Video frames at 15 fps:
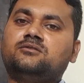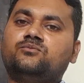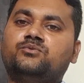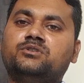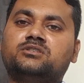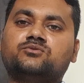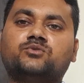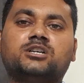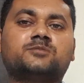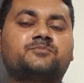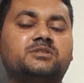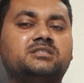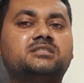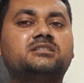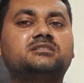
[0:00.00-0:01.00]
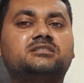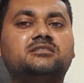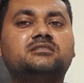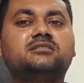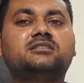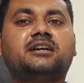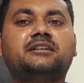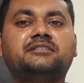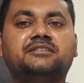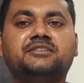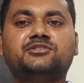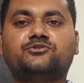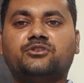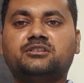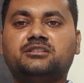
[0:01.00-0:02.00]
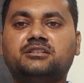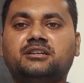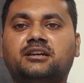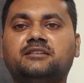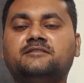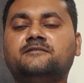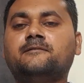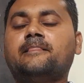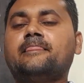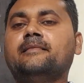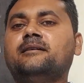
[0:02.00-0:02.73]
which was presented in 1929.